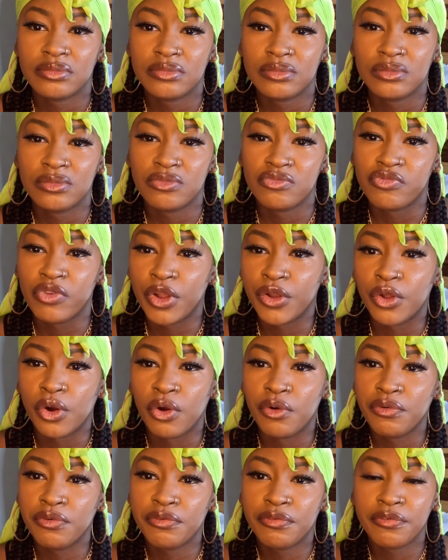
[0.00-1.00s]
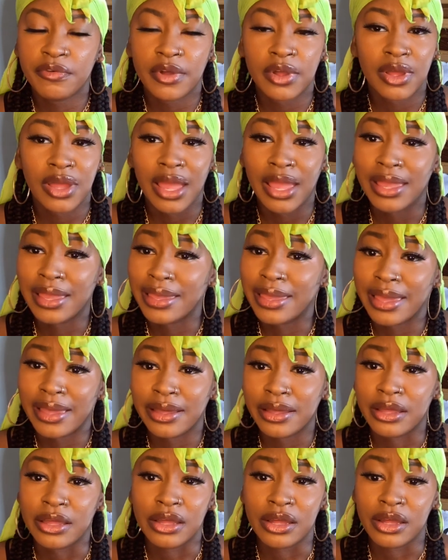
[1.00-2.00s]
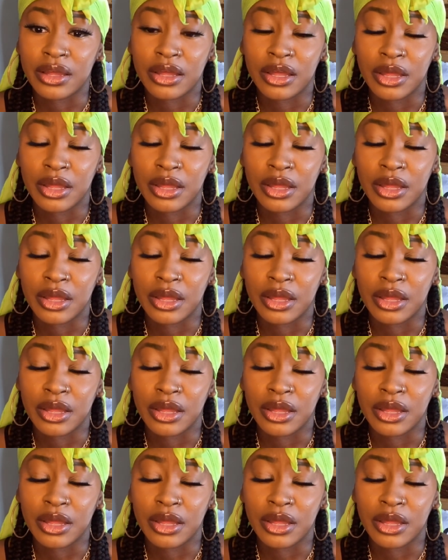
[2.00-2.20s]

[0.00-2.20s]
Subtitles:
run off and get a